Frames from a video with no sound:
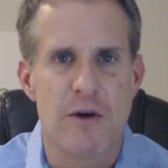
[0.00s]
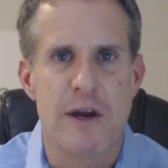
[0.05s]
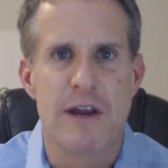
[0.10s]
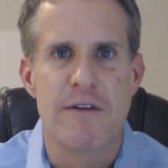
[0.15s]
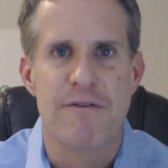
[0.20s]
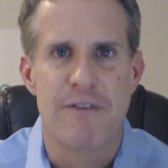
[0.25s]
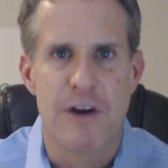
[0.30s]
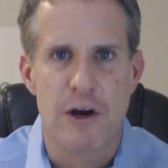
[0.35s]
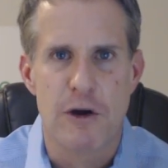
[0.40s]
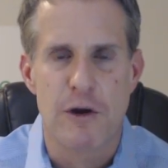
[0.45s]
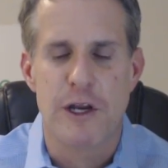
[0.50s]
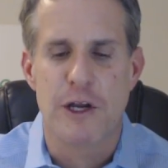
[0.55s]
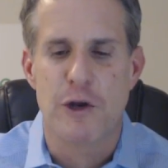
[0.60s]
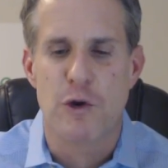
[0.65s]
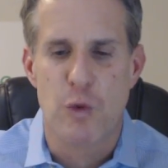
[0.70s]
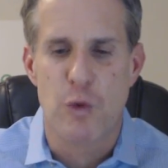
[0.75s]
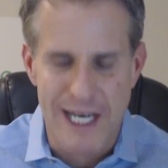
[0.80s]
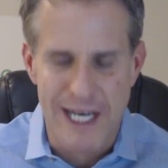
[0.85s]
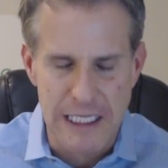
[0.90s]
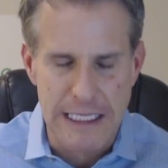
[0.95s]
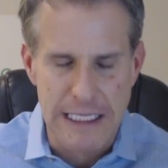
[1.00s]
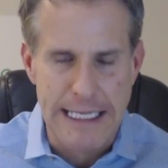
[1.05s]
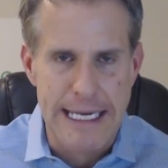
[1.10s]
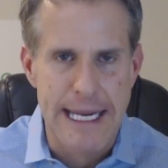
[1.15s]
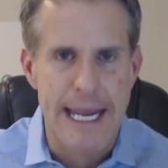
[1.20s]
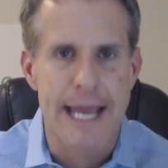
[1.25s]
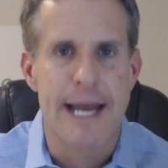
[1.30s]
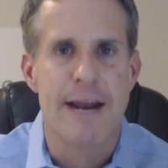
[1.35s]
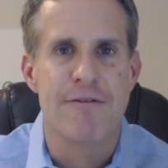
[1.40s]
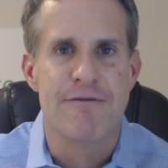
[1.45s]
very, very
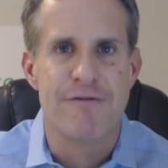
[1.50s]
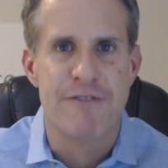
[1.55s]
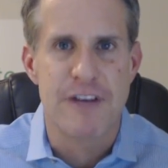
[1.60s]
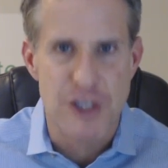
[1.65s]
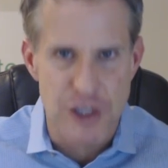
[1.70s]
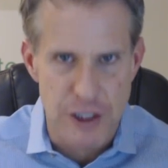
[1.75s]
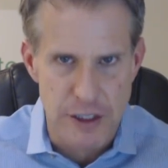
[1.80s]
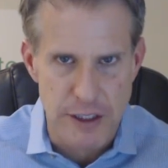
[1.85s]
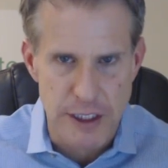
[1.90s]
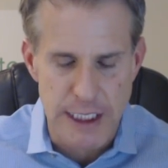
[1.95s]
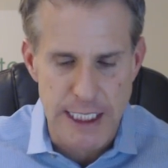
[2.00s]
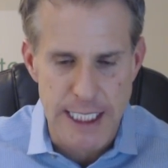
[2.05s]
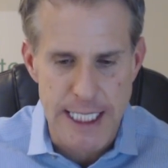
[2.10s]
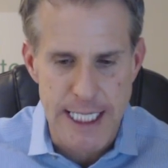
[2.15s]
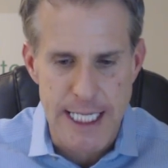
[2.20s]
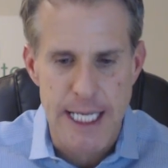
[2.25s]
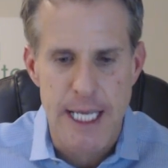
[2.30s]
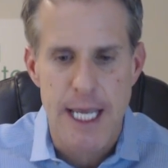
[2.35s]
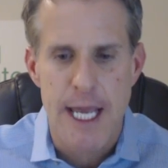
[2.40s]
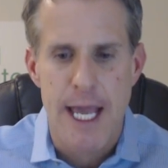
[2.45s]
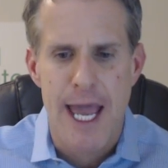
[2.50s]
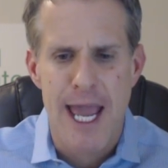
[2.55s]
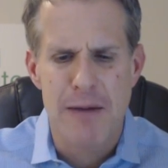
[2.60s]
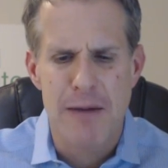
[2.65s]
quickly and efficiently,